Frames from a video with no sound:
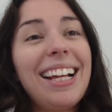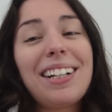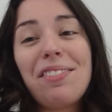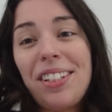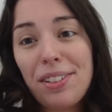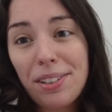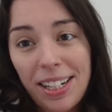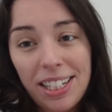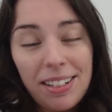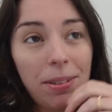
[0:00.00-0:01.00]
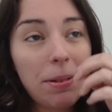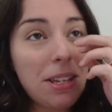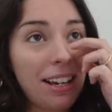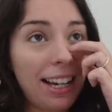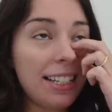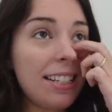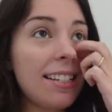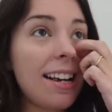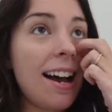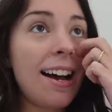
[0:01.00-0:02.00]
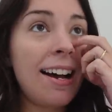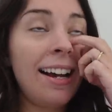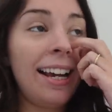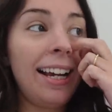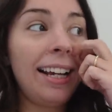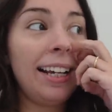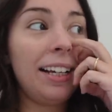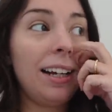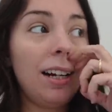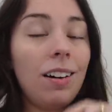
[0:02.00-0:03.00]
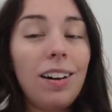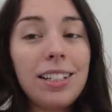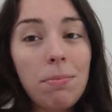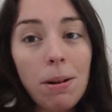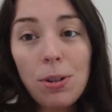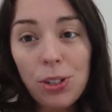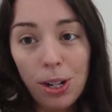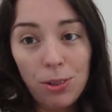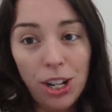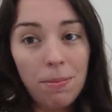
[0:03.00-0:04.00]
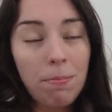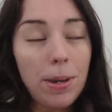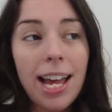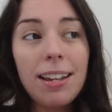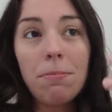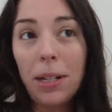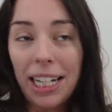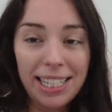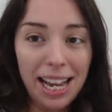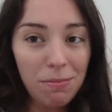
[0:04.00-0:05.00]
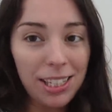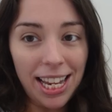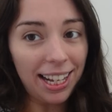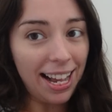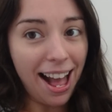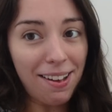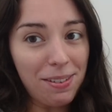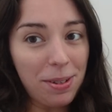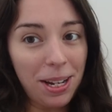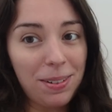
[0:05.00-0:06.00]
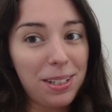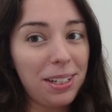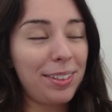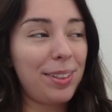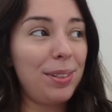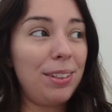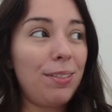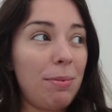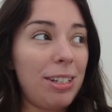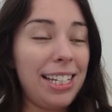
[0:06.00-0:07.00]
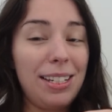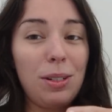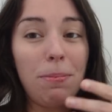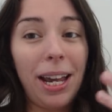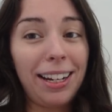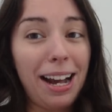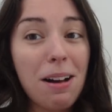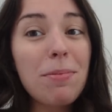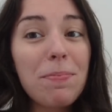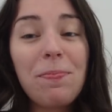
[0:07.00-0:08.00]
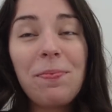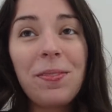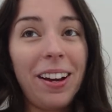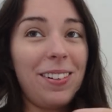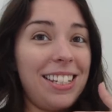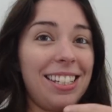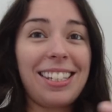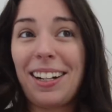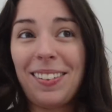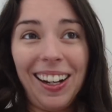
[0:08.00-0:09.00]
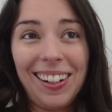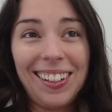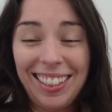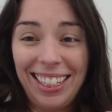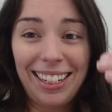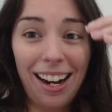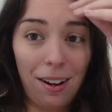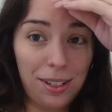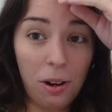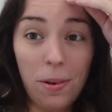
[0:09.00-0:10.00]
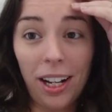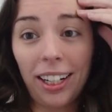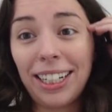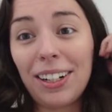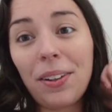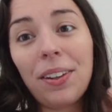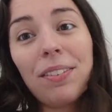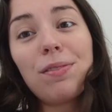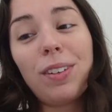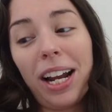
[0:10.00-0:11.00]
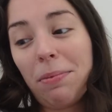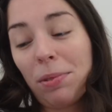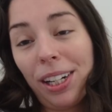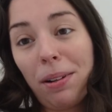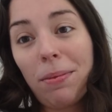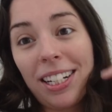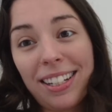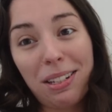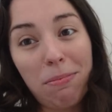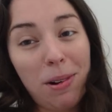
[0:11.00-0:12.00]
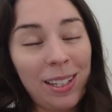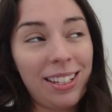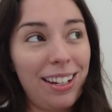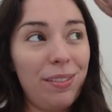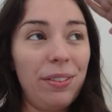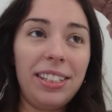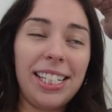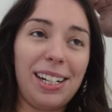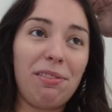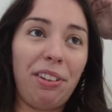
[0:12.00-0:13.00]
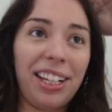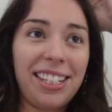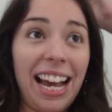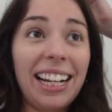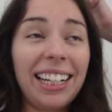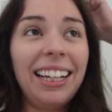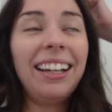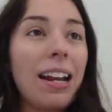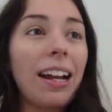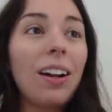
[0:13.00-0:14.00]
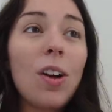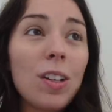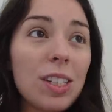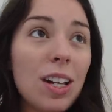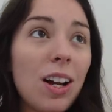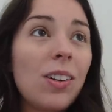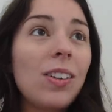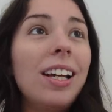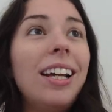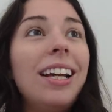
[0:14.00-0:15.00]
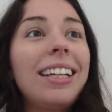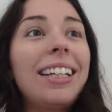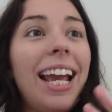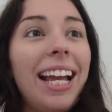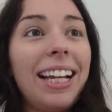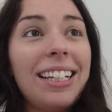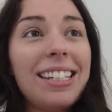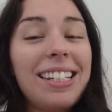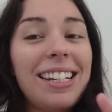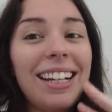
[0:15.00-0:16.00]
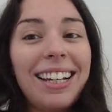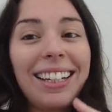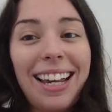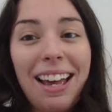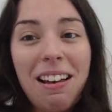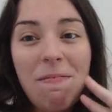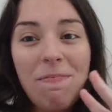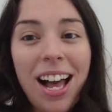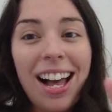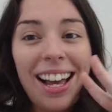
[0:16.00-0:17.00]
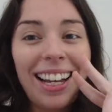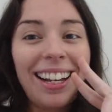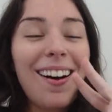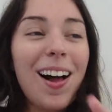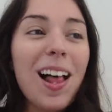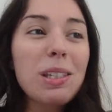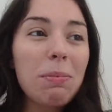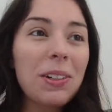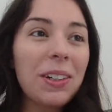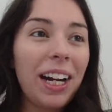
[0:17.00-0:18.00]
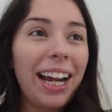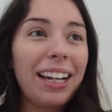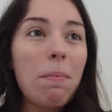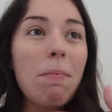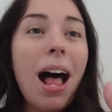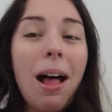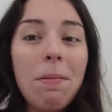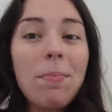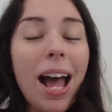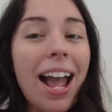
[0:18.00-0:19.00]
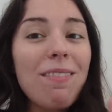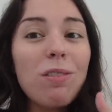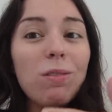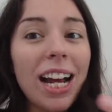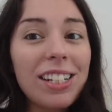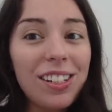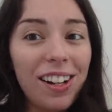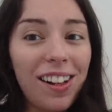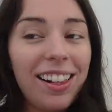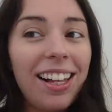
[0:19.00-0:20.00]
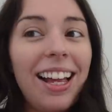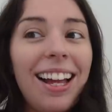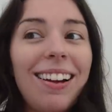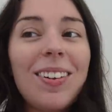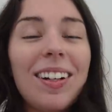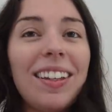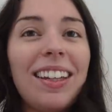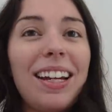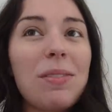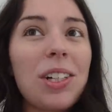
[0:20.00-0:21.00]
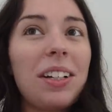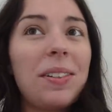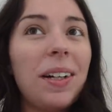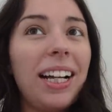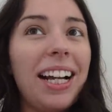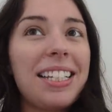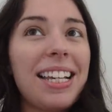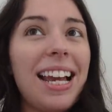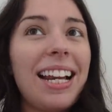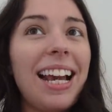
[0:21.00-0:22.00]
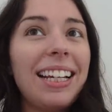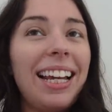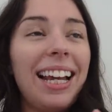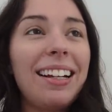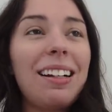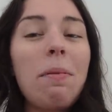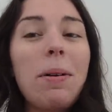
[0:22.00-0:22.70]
COVID's mentioned my plans. I called in my prescription, but because I'm sick, I haven't been able to go to the pharmacy to pick it up. I wasn't sick when I called it in. I was hoping I could go the Friday morning, but I tested positive and started feeling sick. And I also can't get my hospital grade pump. I have a rental or that I'm trying to organize and I can't go